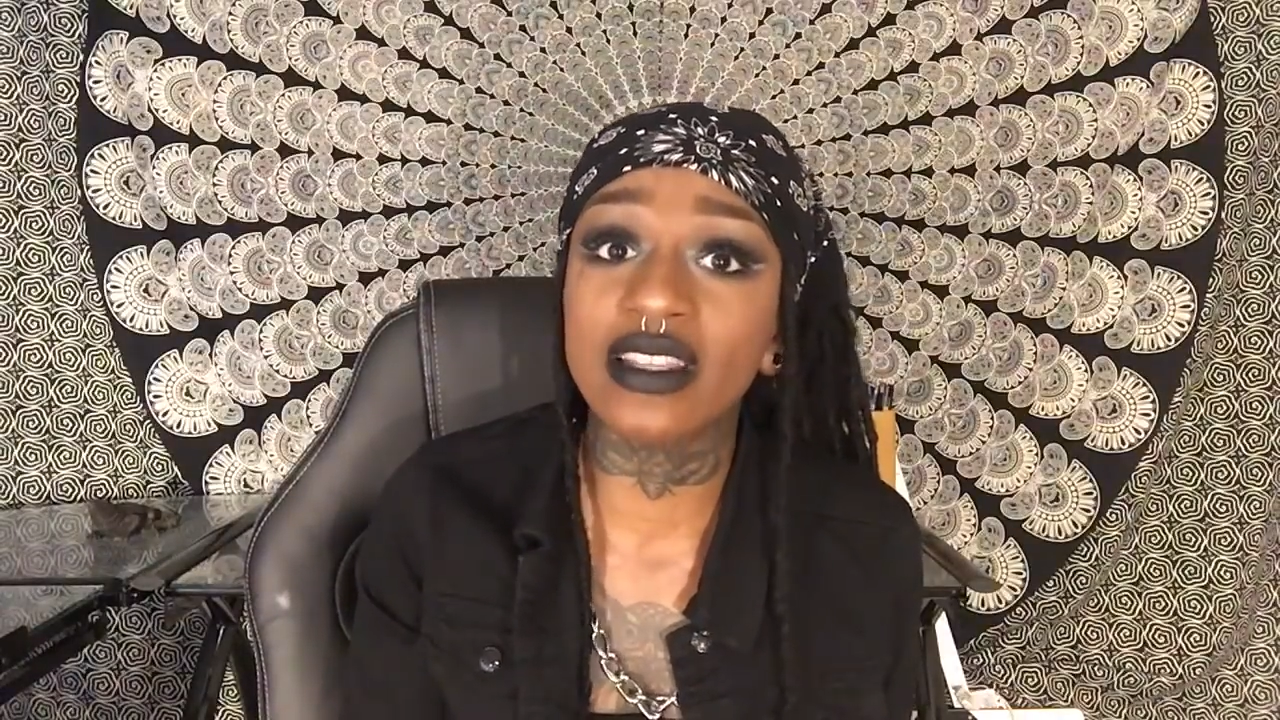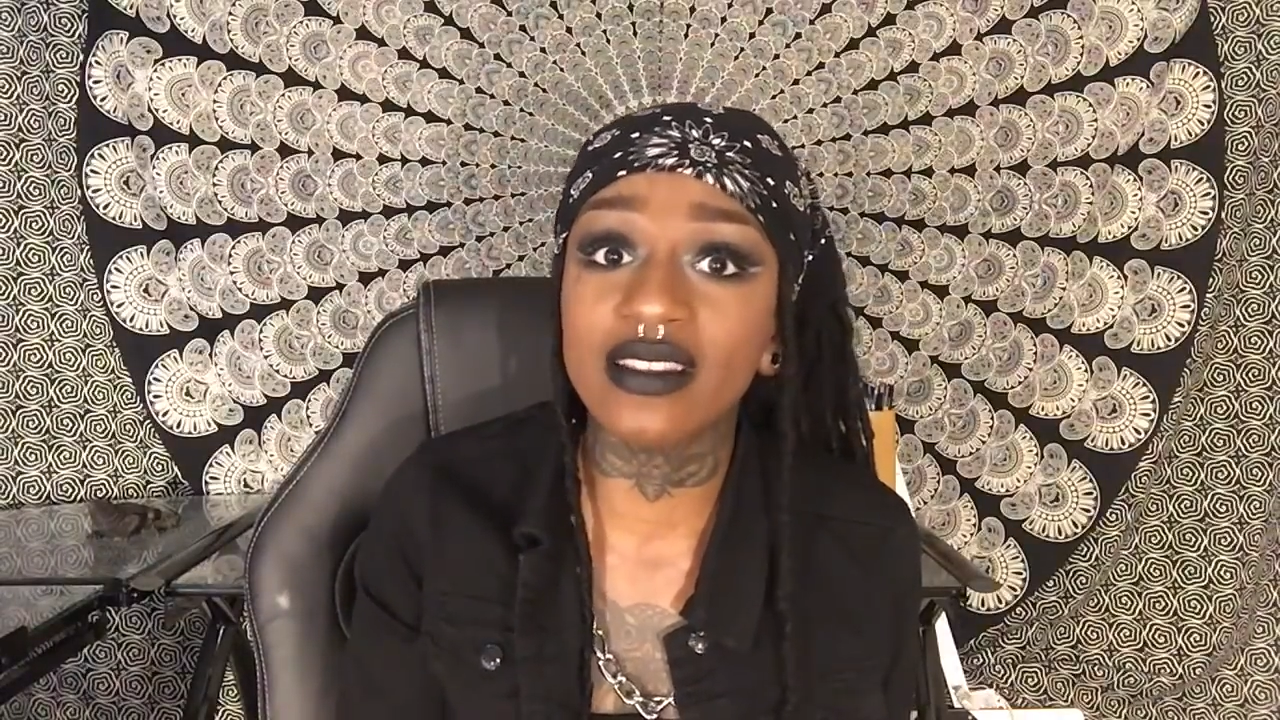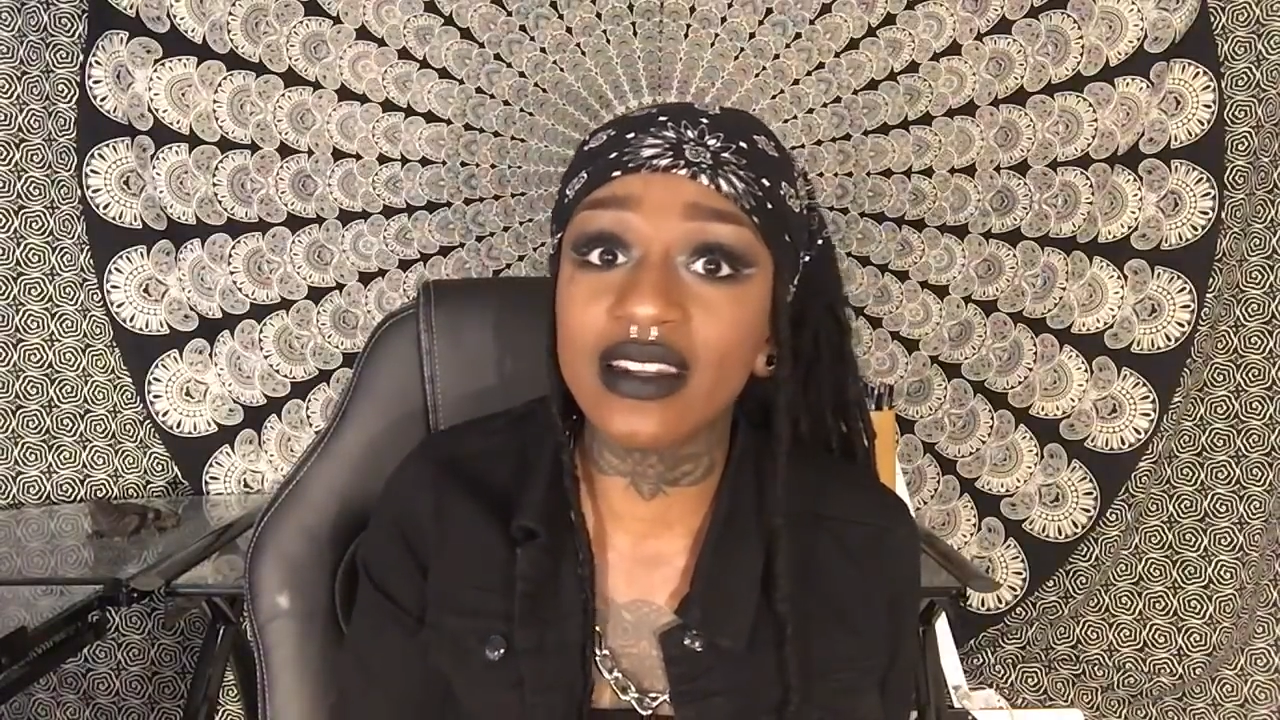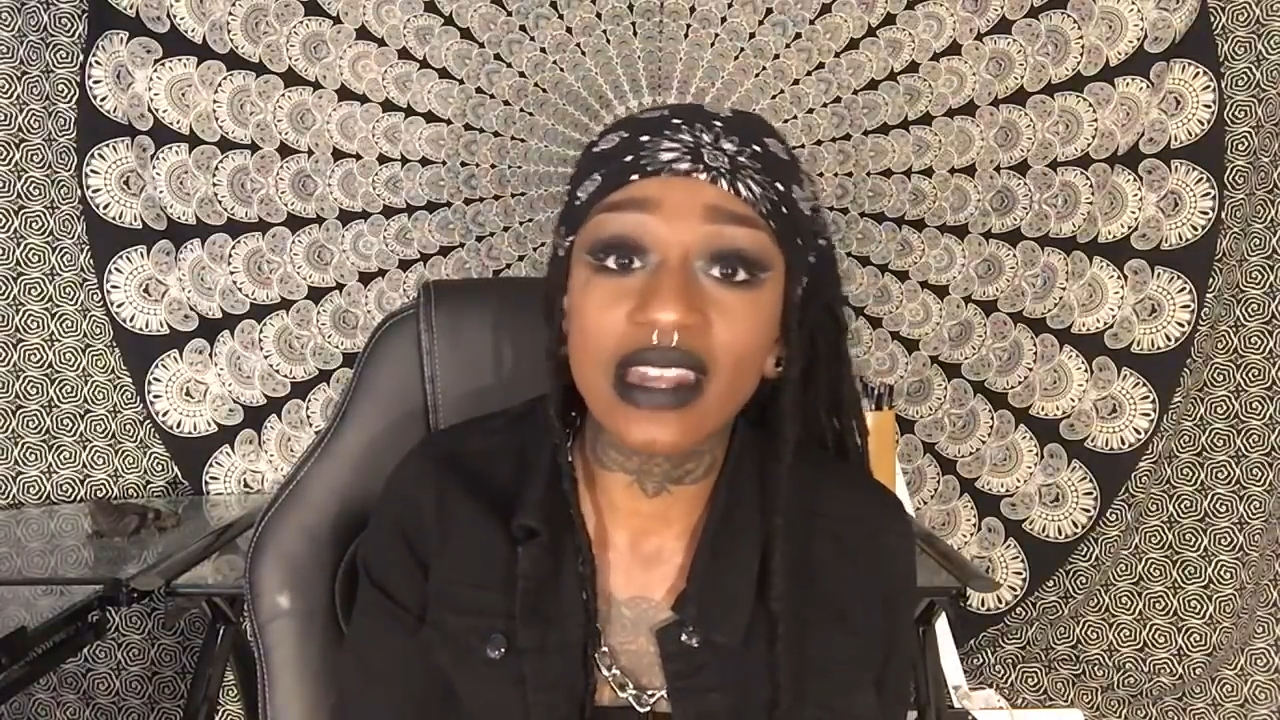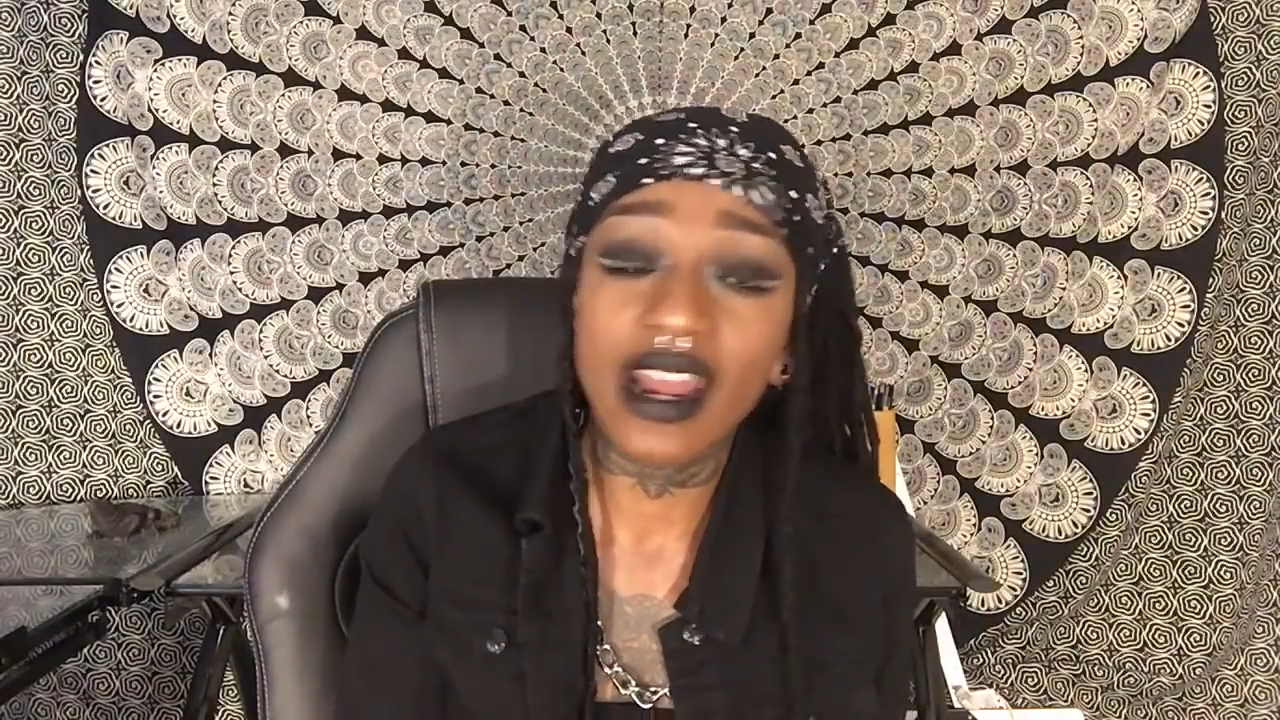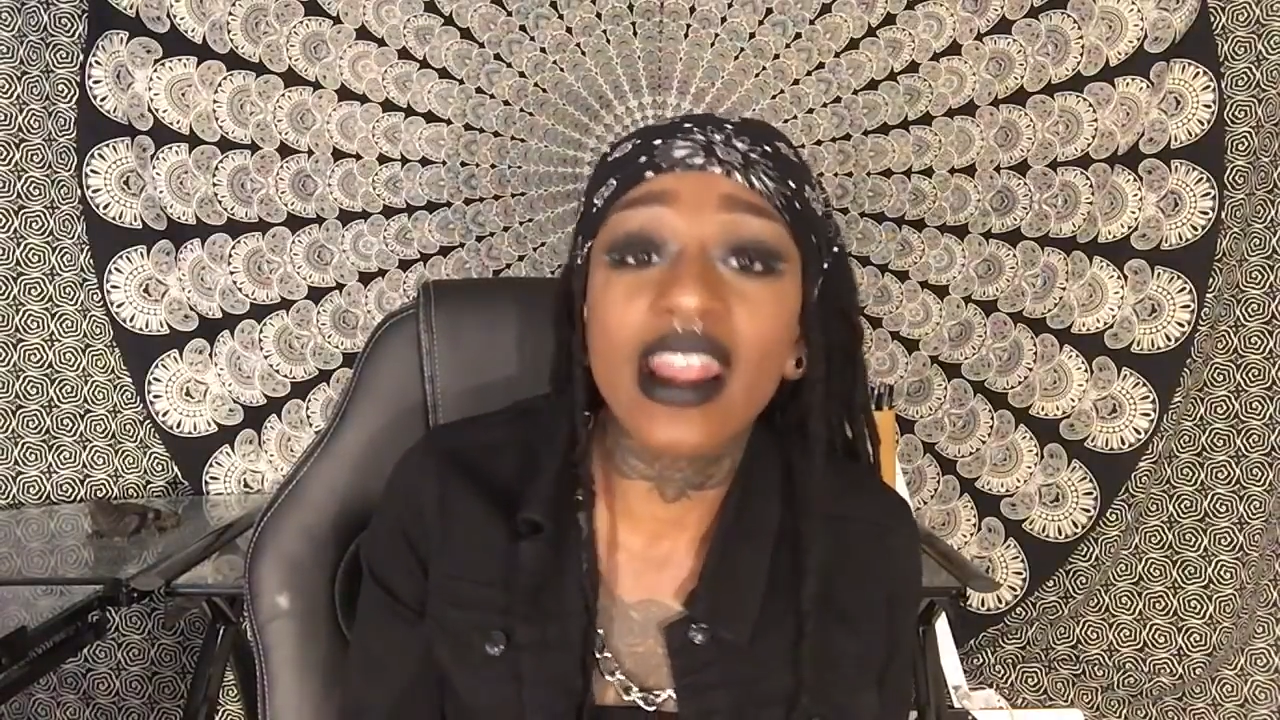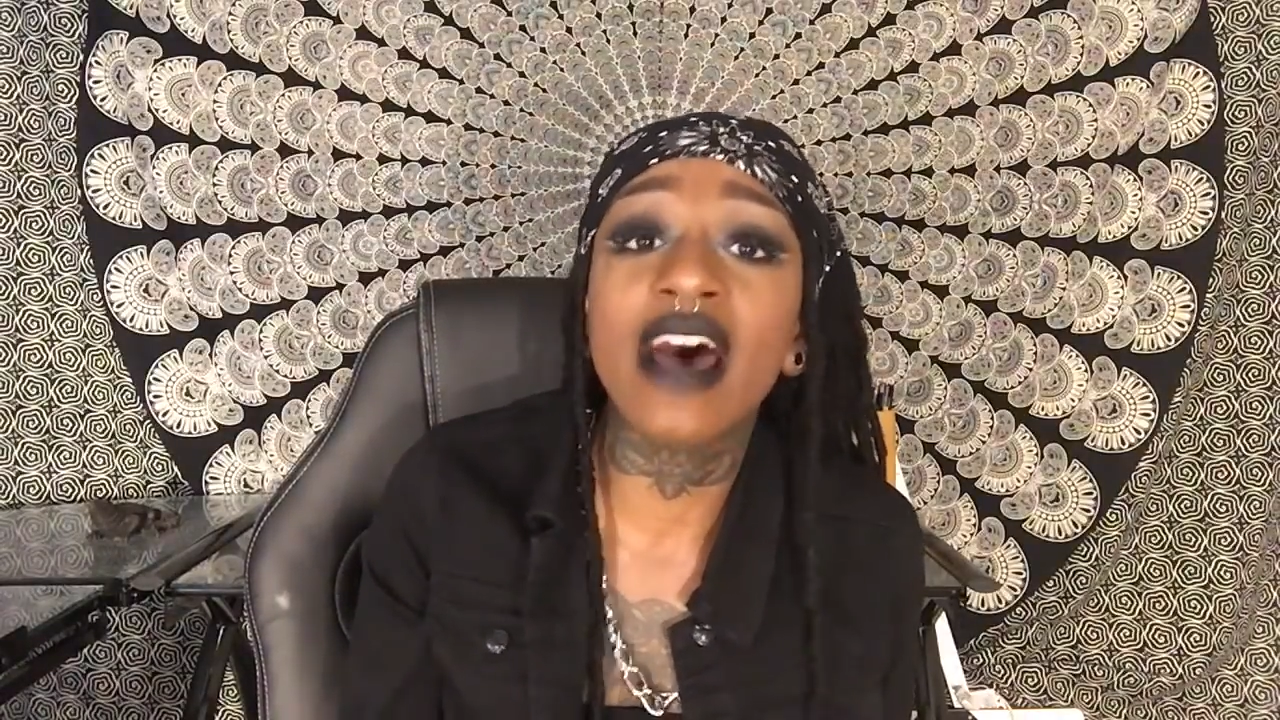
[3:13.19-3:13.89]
than it had